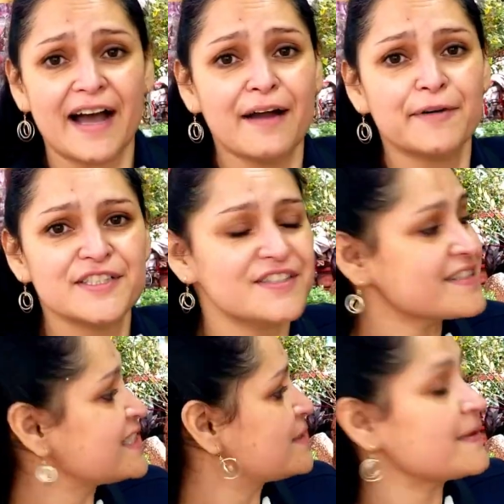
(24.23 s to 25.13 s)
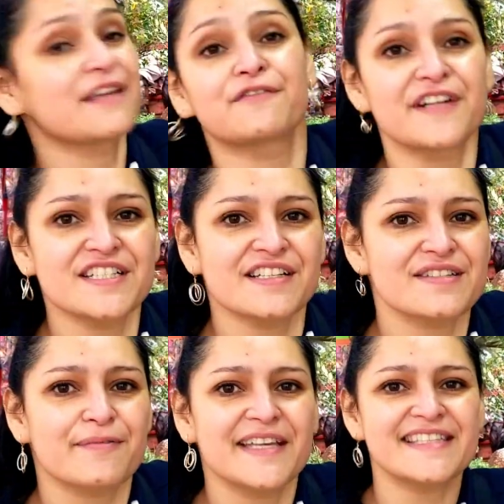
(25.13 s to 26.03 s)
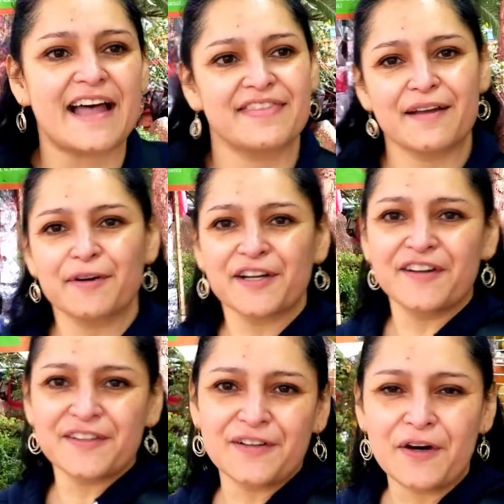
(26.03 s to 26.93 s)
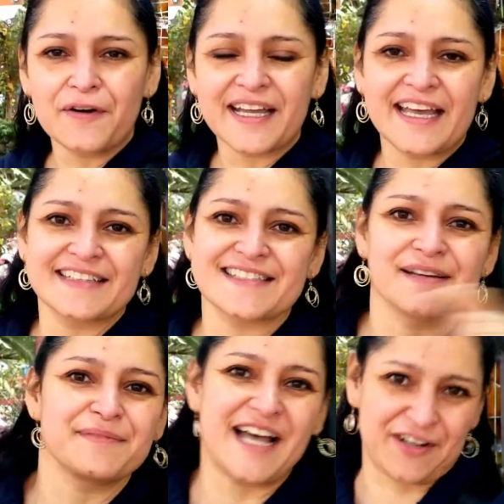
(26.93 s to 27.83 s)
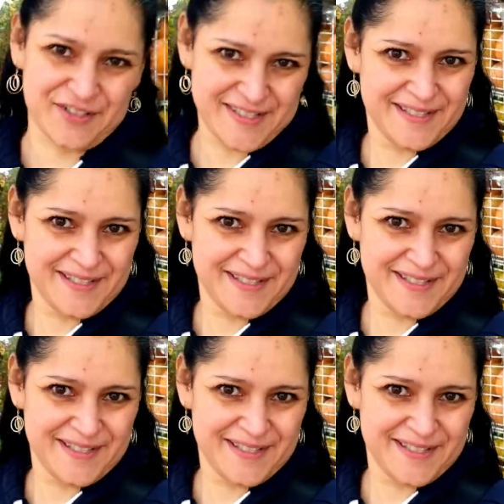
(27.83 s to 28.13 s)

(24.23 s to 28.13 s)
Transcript: our juice is being freshly squeezed, and then we're going to go get some tacos.